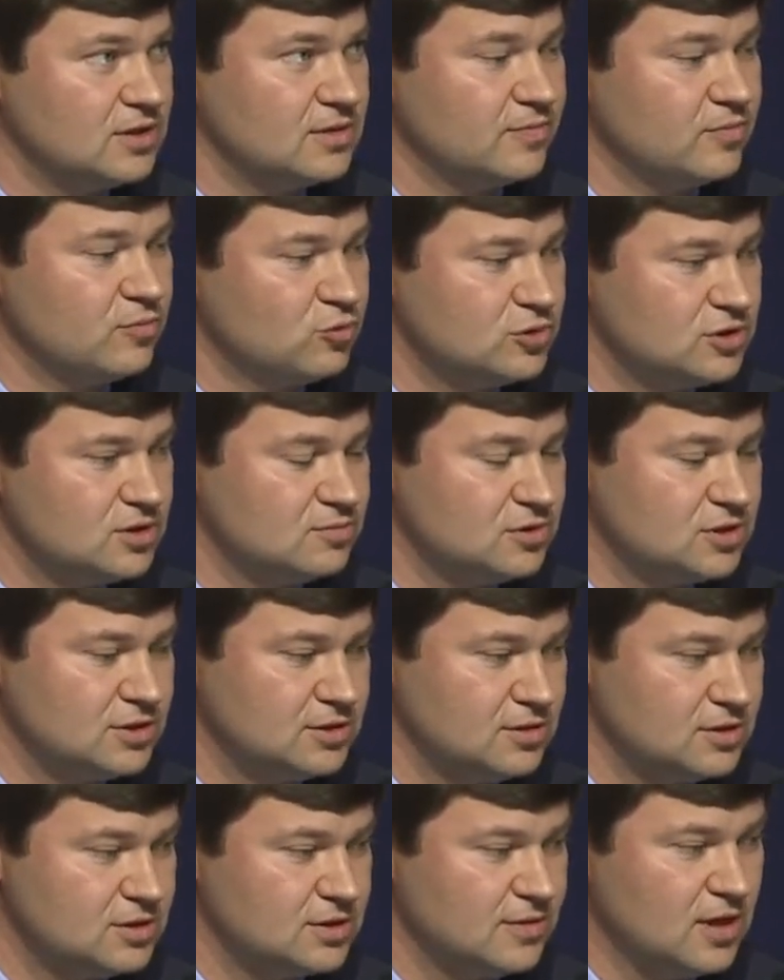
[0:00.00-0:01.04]
and we're
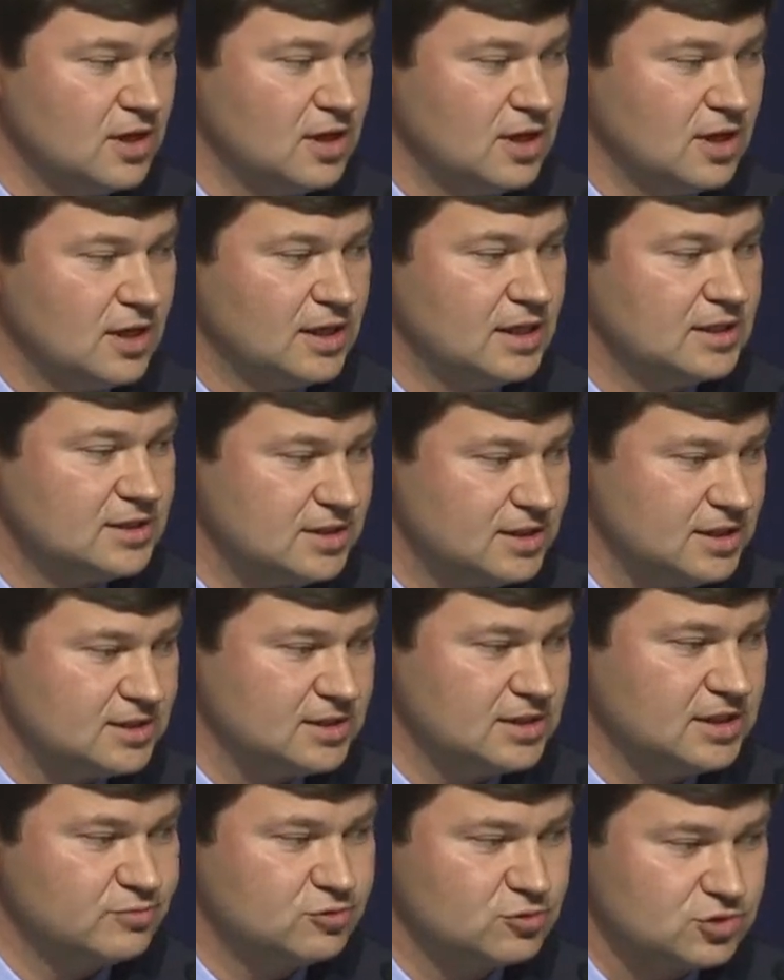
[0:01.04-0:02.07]
really thankful
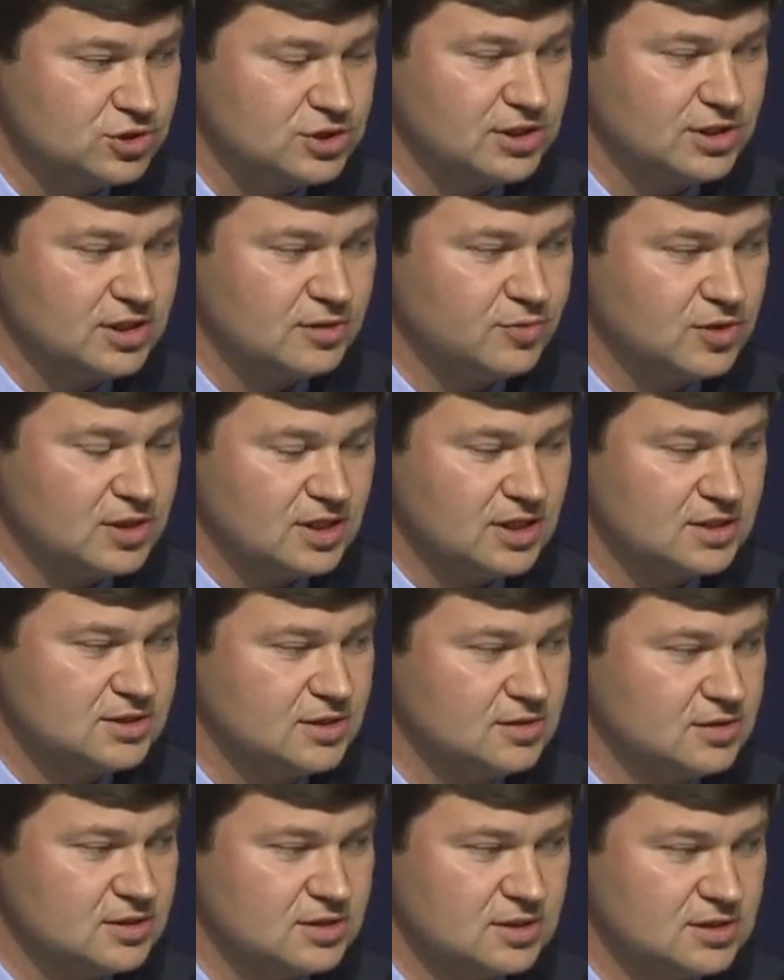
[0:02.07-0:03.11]
to the
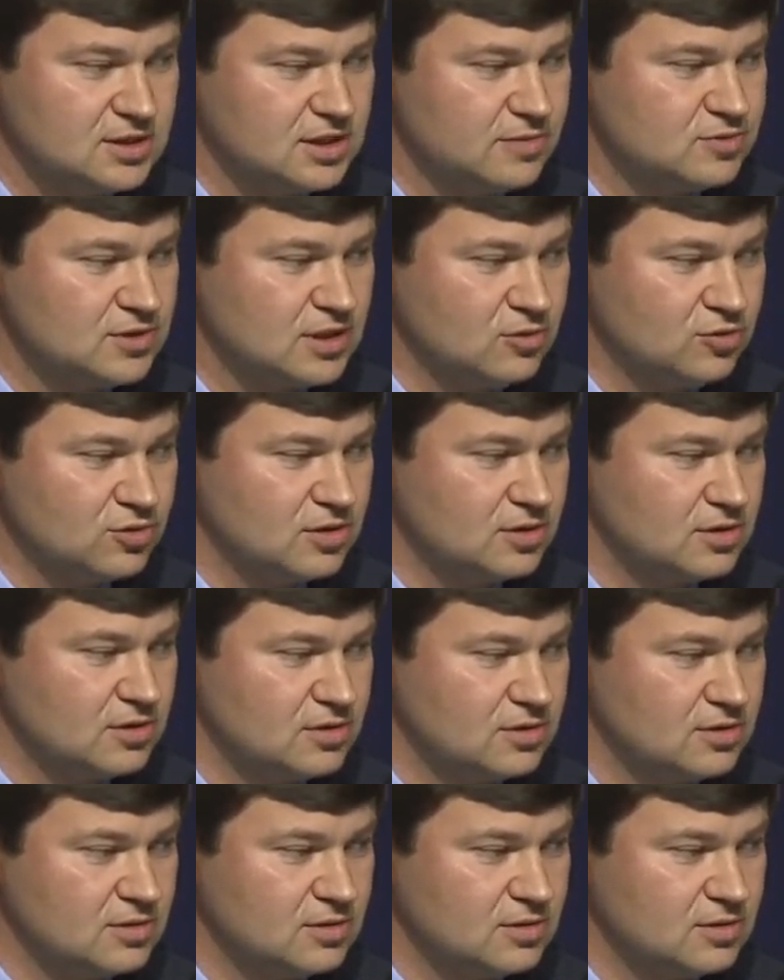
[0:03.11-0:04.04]
ministry